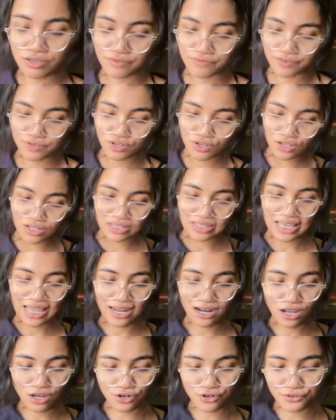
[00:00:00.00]
I'm not
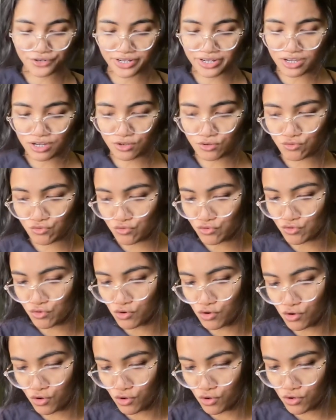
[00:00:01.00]
that hungry now,
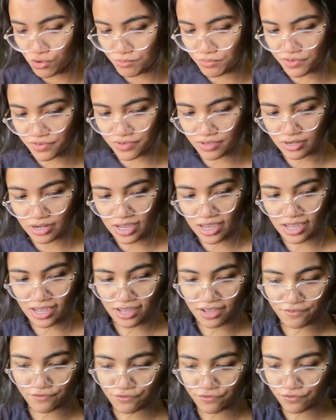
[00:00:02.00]
so I'm just gonna
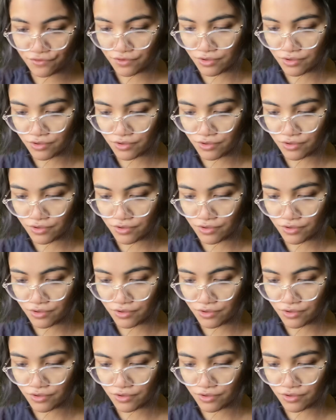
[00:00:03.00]
have